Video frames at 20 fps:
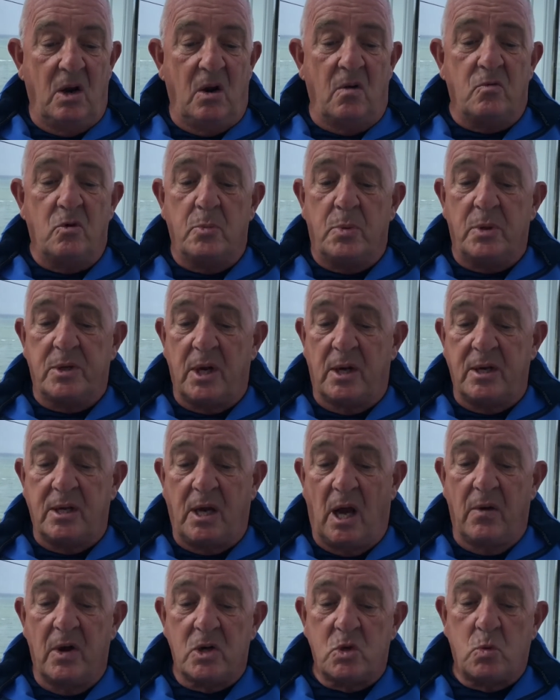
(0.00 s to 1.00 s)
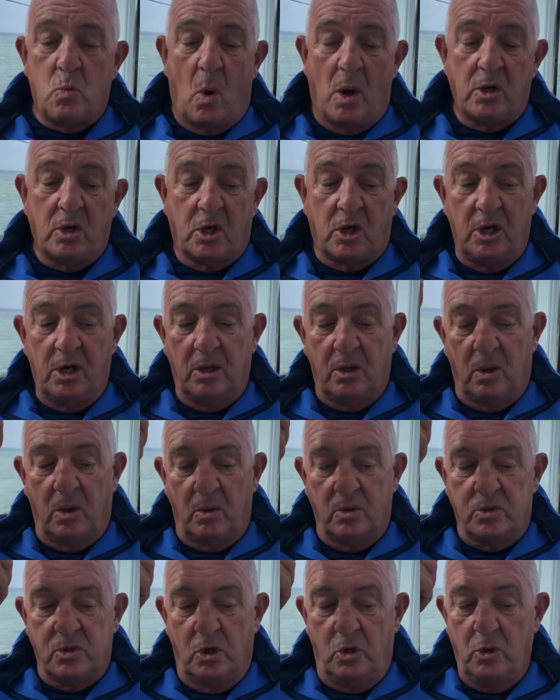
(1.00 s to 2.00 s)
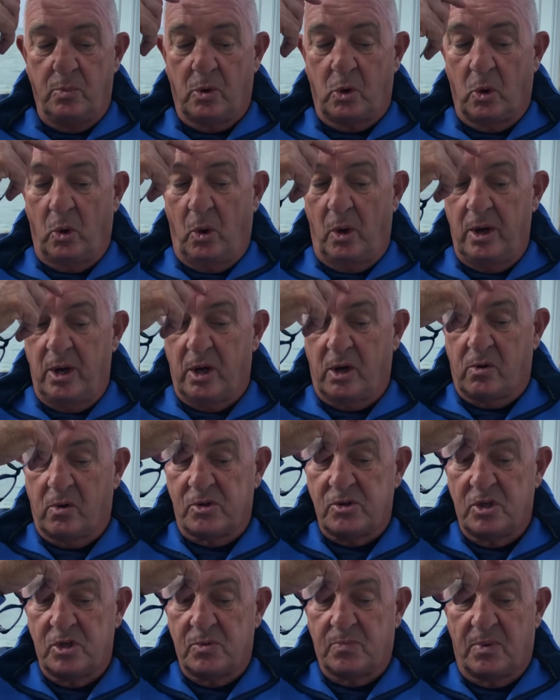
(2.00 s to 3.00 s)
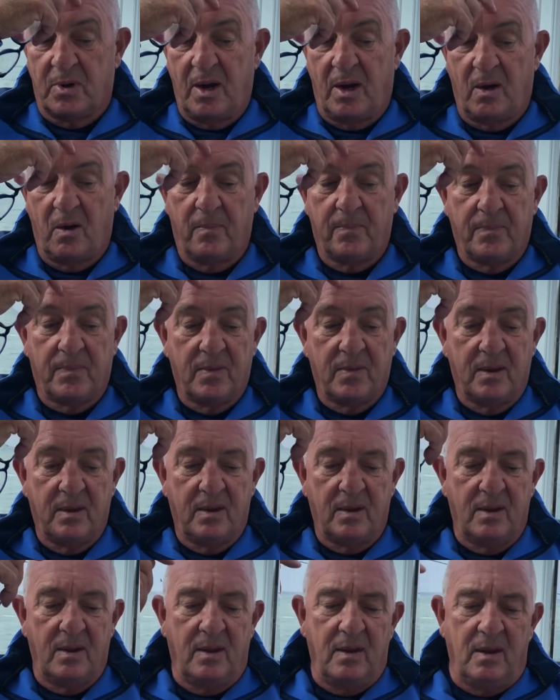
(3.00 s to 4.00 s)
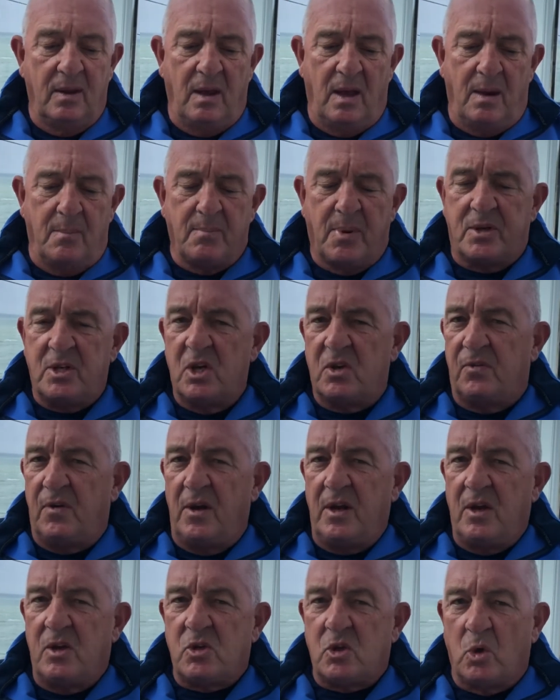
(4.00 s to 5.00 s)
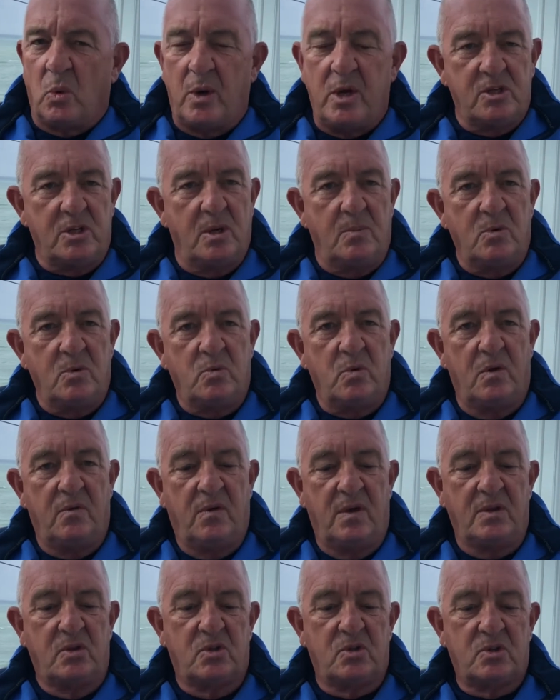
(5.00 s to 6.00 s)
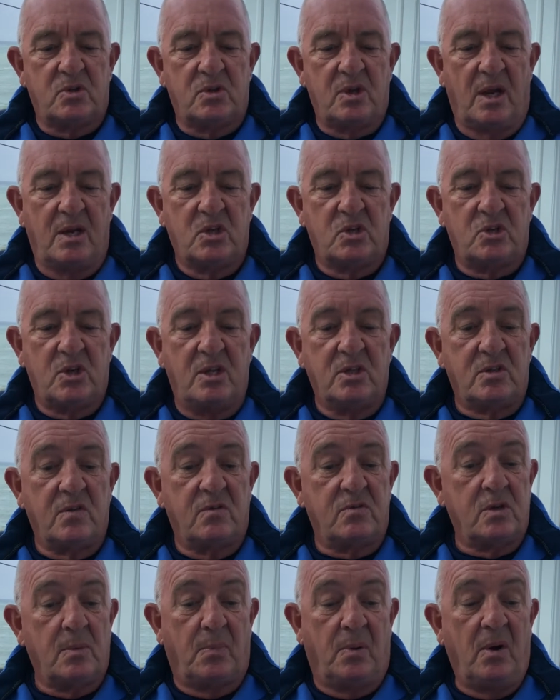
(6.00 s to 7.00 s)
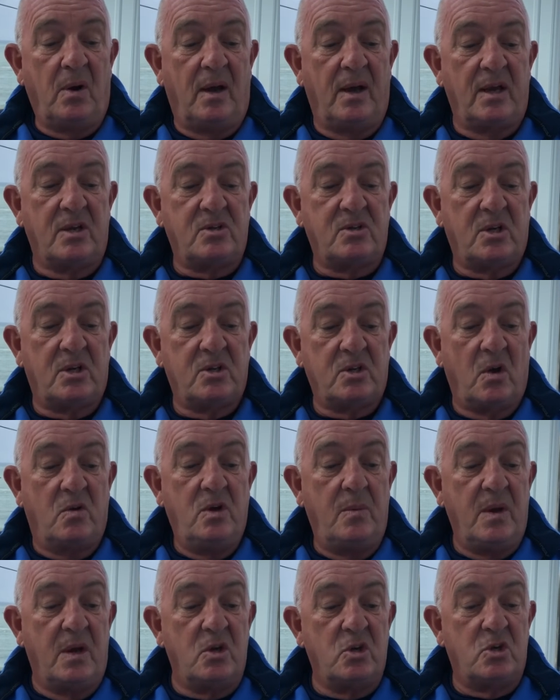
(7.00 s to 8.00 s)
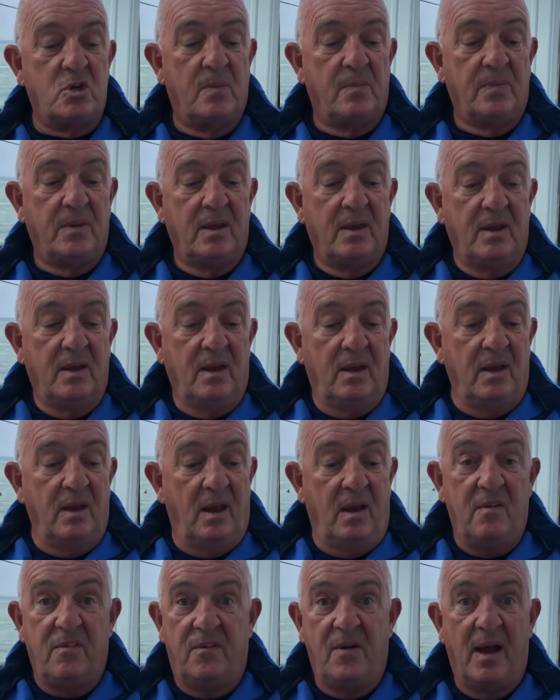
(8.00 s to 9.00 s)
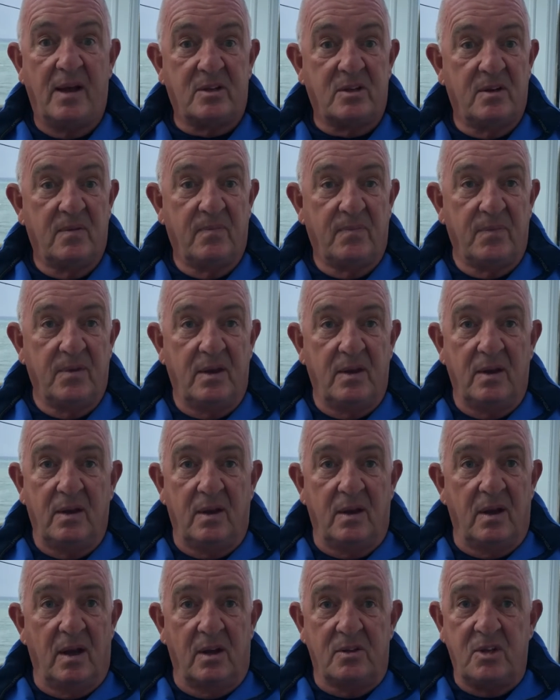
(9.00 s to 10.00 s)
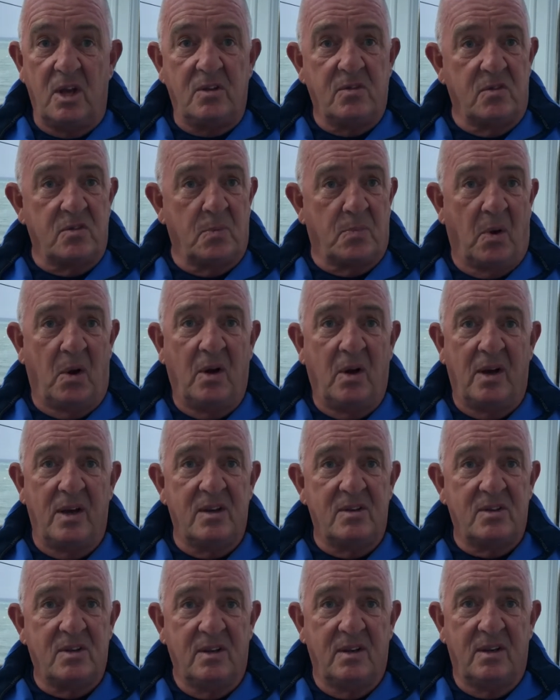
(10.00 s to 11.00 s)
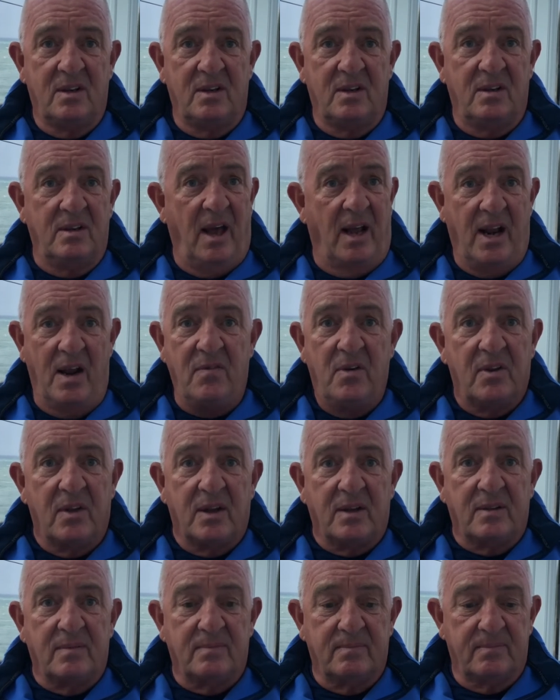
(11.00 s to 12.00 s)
Rupert had encouraged one curl to loop coyly across his brow. But his face always seemed to evince a sense of surprise at his own image. In fact, a sense of surprise at everything.